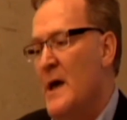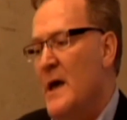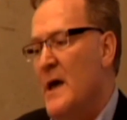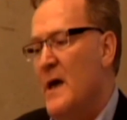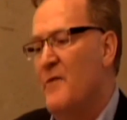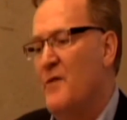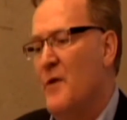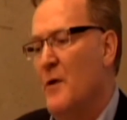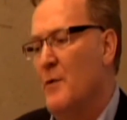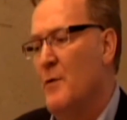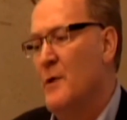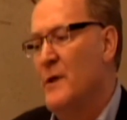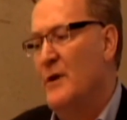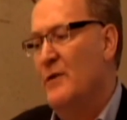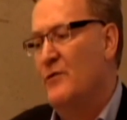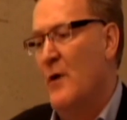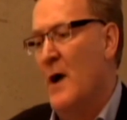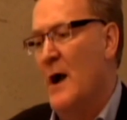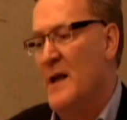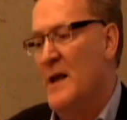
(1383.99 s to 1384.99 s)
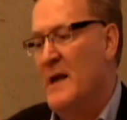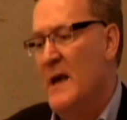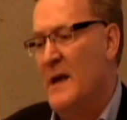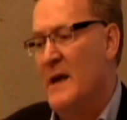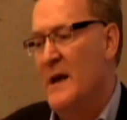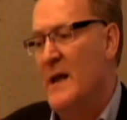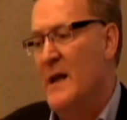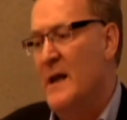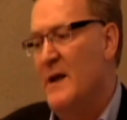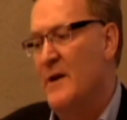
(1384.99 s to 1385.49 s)
If you're really trying to
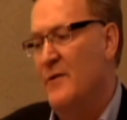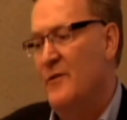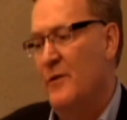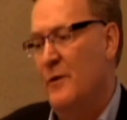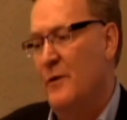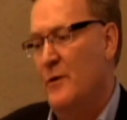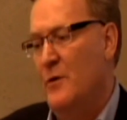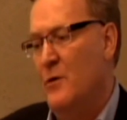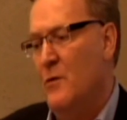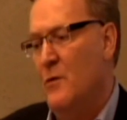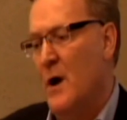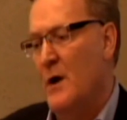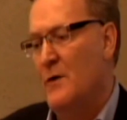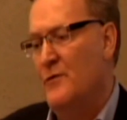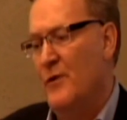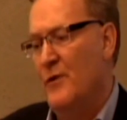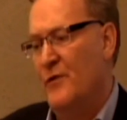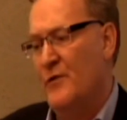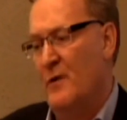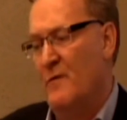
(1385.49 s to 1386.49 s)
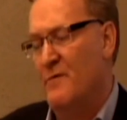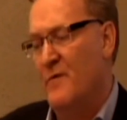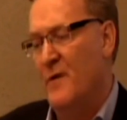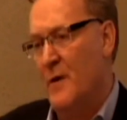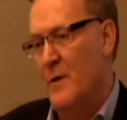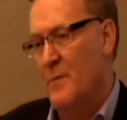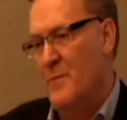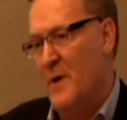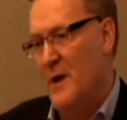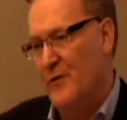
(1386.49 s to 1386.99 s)
get into just a
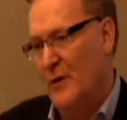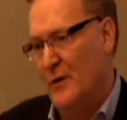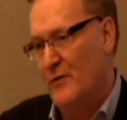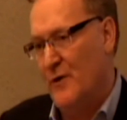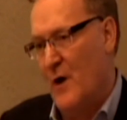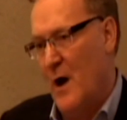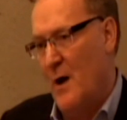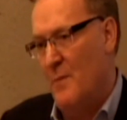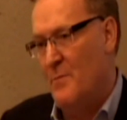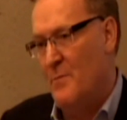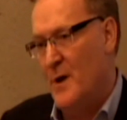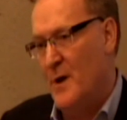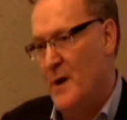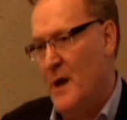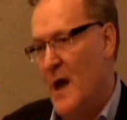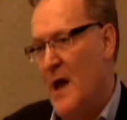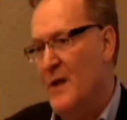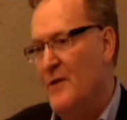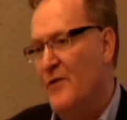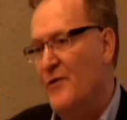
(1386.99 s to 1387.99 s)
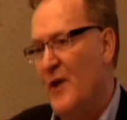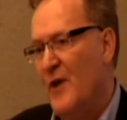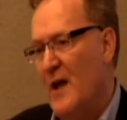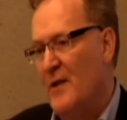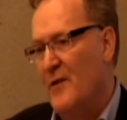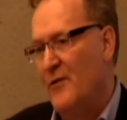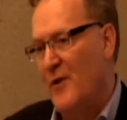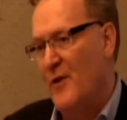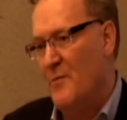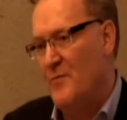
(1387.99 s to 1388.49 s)
very basic topic and
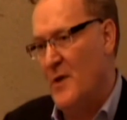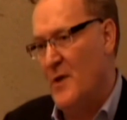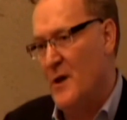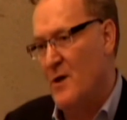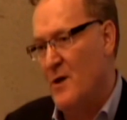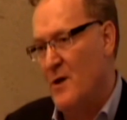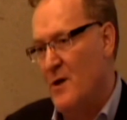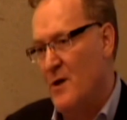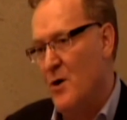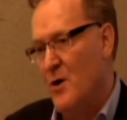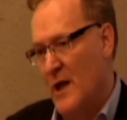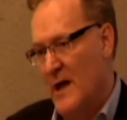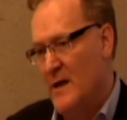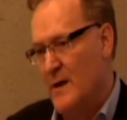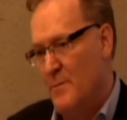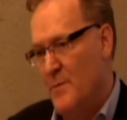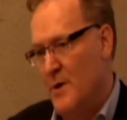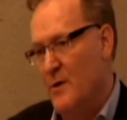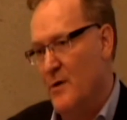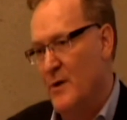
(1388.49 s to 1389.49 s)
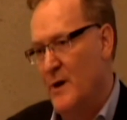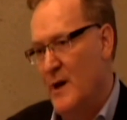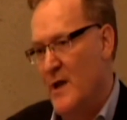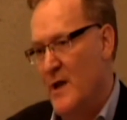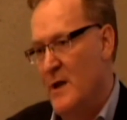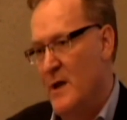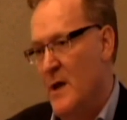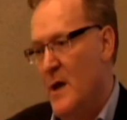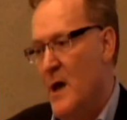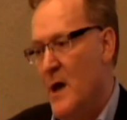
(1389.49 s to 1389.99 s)
set something called
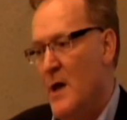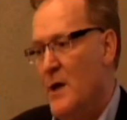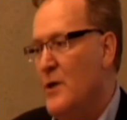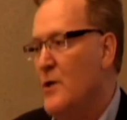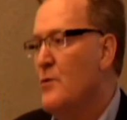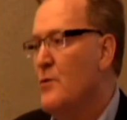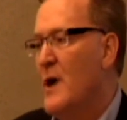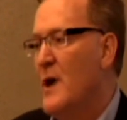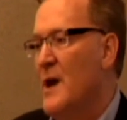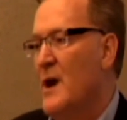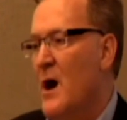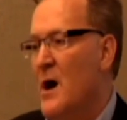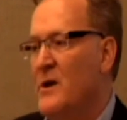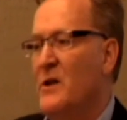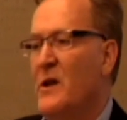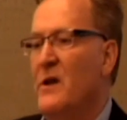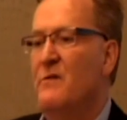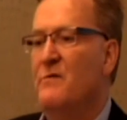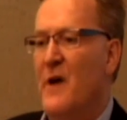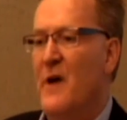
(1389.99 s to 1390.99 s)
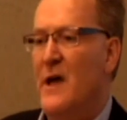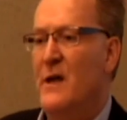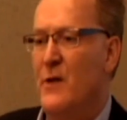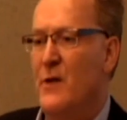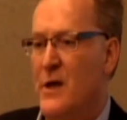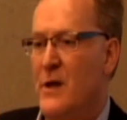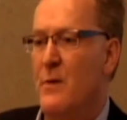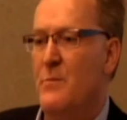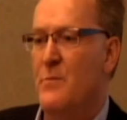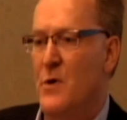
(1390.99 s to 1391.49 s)
likability, you cannot convey
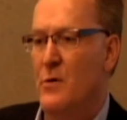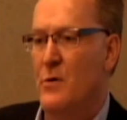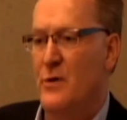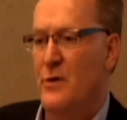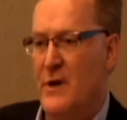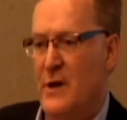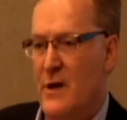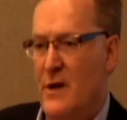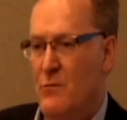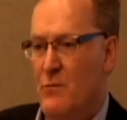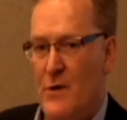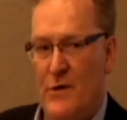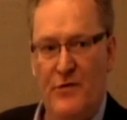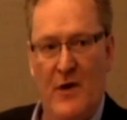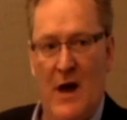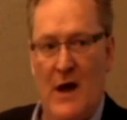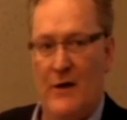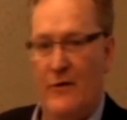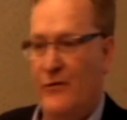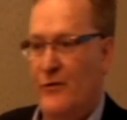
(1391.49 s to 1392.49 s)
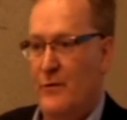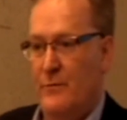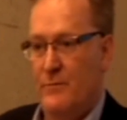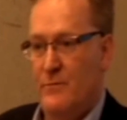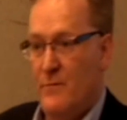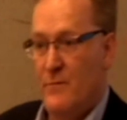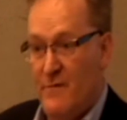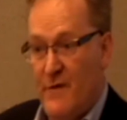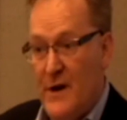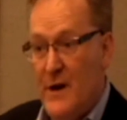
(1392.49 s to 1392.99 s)
likability with text.
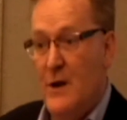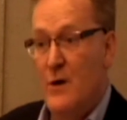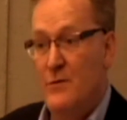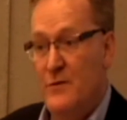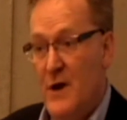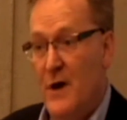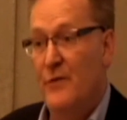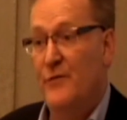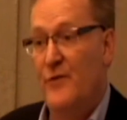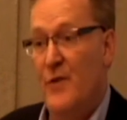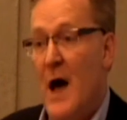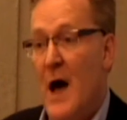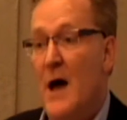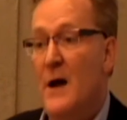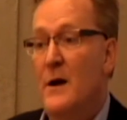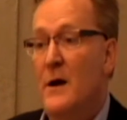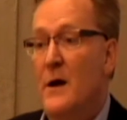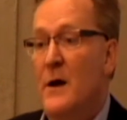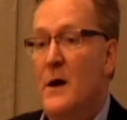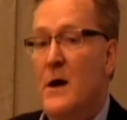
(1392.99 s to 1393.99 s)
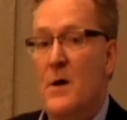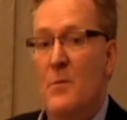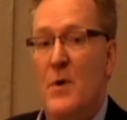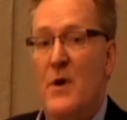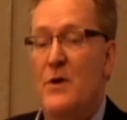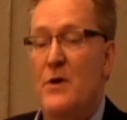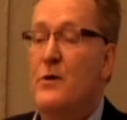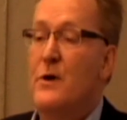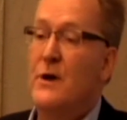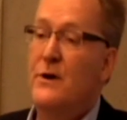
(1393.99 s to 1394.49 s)
Video does that.
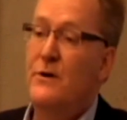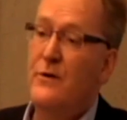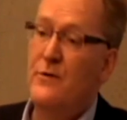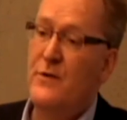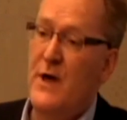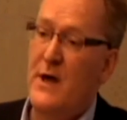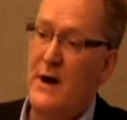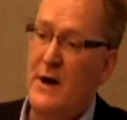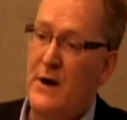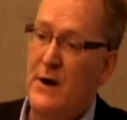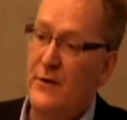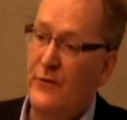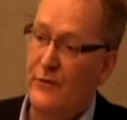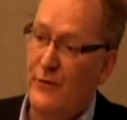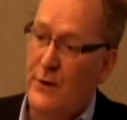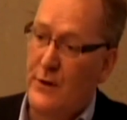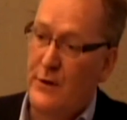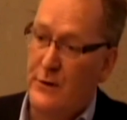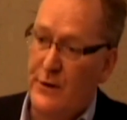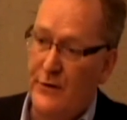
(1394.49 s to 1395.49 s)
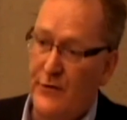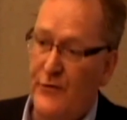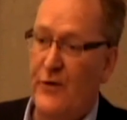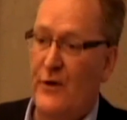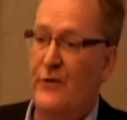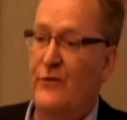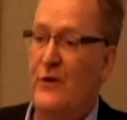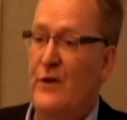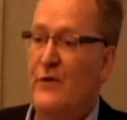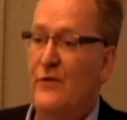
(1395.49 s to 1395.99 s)
But you can do that in as little as
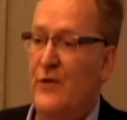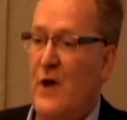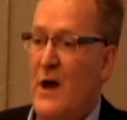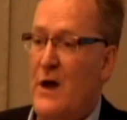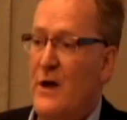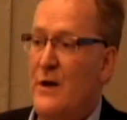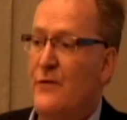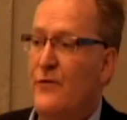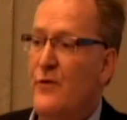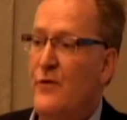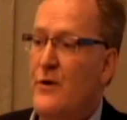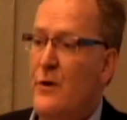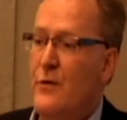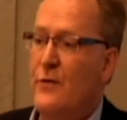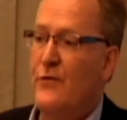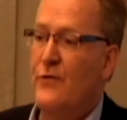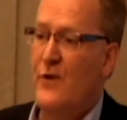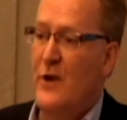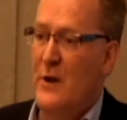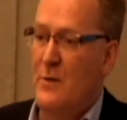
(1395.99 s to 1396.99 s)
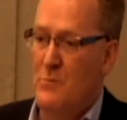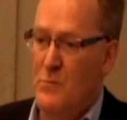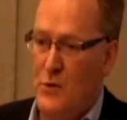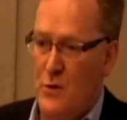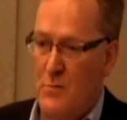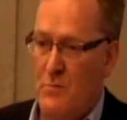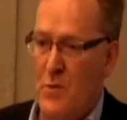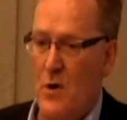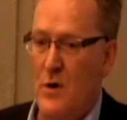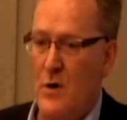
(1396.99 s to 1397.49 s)
sixty seconds. And you're seeing
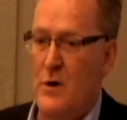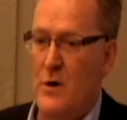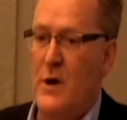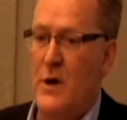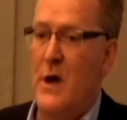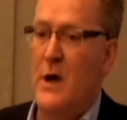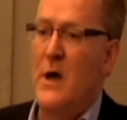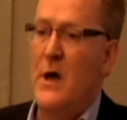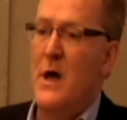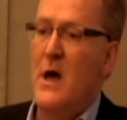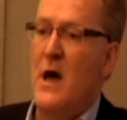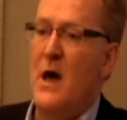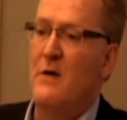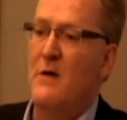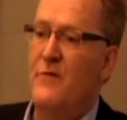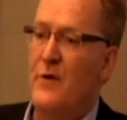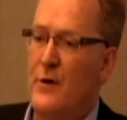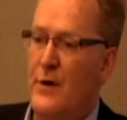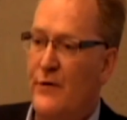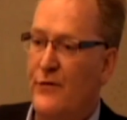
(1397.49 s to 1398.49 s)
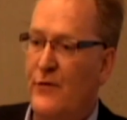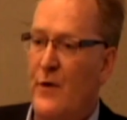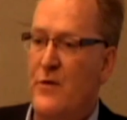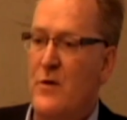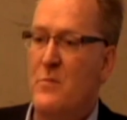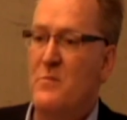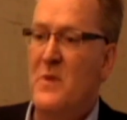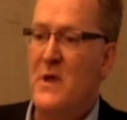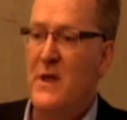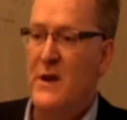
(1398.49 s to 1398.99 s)
Bloomberg and various
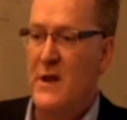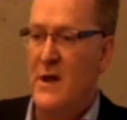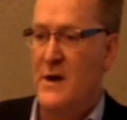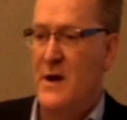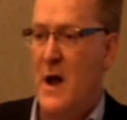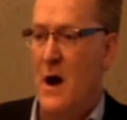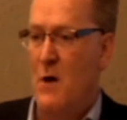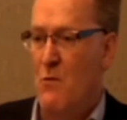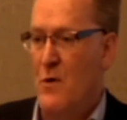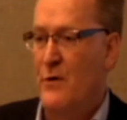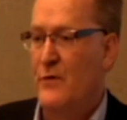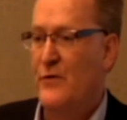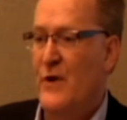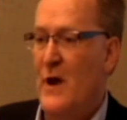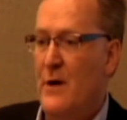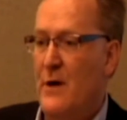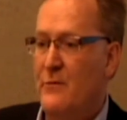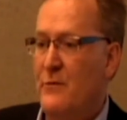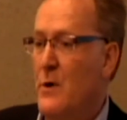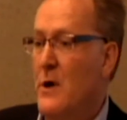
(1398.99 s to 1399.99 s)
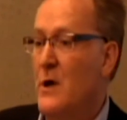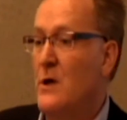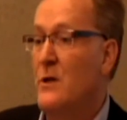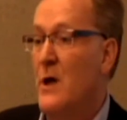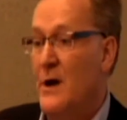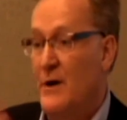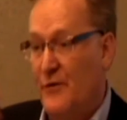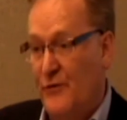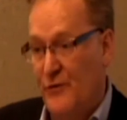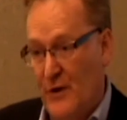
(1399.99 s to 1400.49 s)
other media networks now doing a
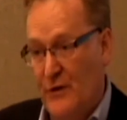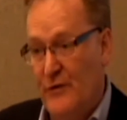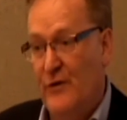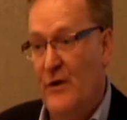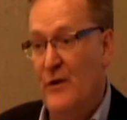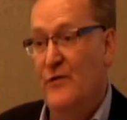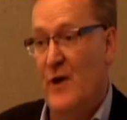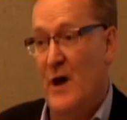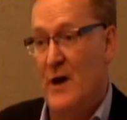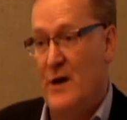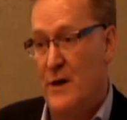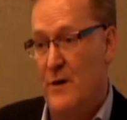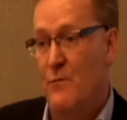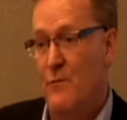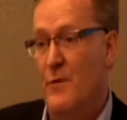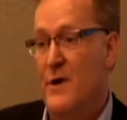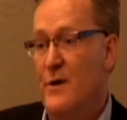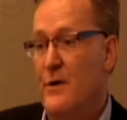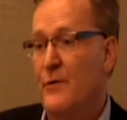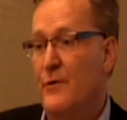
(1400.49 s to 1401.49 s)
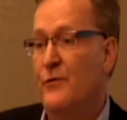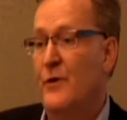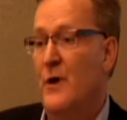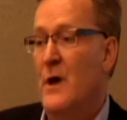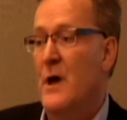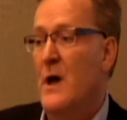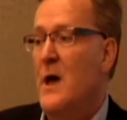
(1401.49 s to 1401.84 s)
lot of sixty second reels.